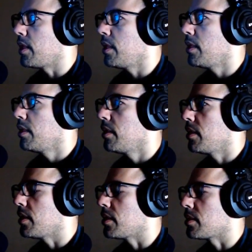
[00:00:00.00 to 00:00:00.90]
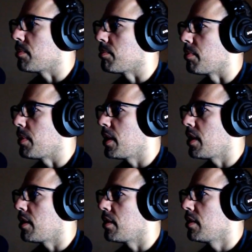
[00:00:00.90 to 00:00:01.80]
Yes, I'm prepared.
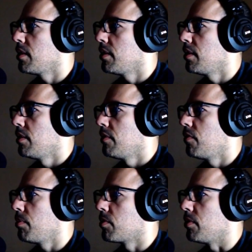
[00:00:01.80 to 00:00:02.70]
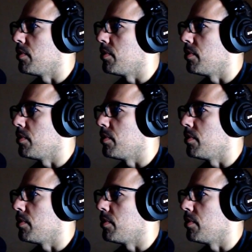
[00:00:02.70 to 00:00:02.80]
Form groups.